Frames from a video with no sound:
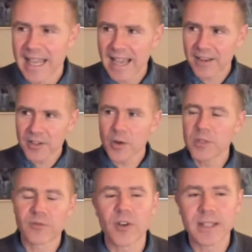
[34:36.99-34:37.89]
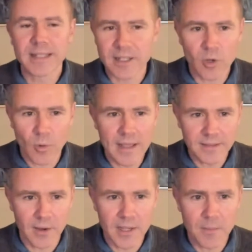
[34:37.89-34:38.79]
And I always find that a great
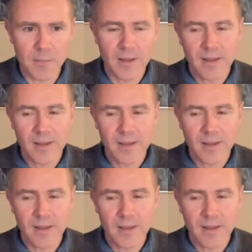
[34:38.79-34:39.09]
time